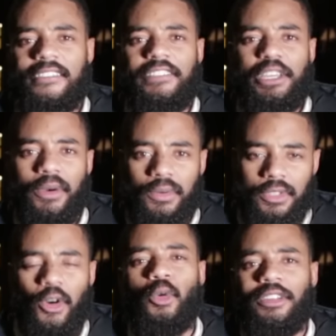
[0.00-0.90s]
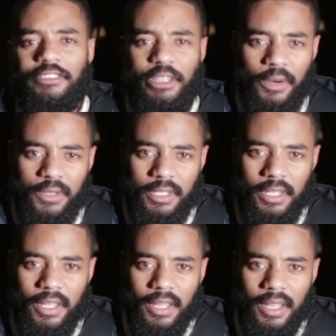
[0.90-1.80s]
the females, the older females,
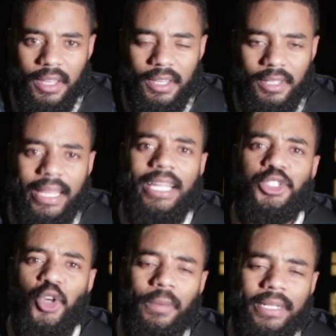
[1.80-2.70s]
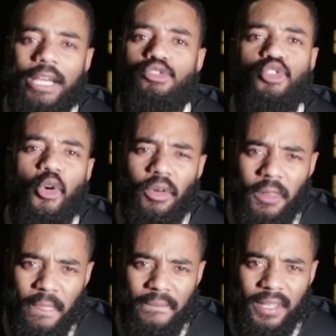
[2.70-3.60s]
their job and their role
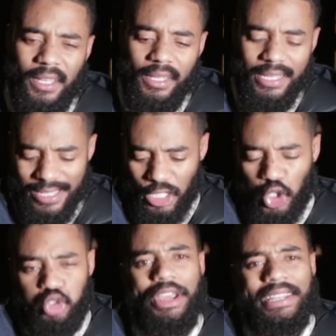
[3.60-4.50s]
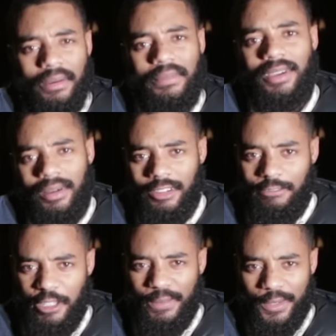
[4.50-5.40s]
is to train up younger
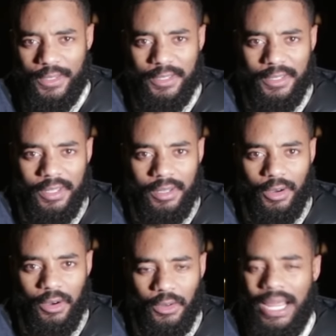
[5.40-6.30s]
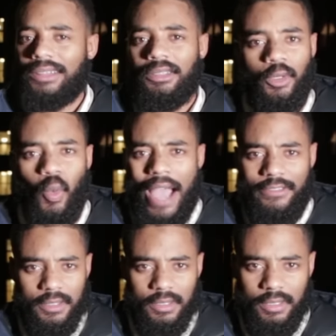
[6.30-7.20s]
females on how to be
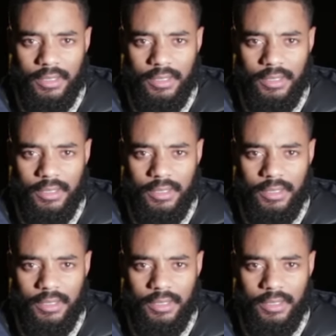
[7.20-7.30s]
wives.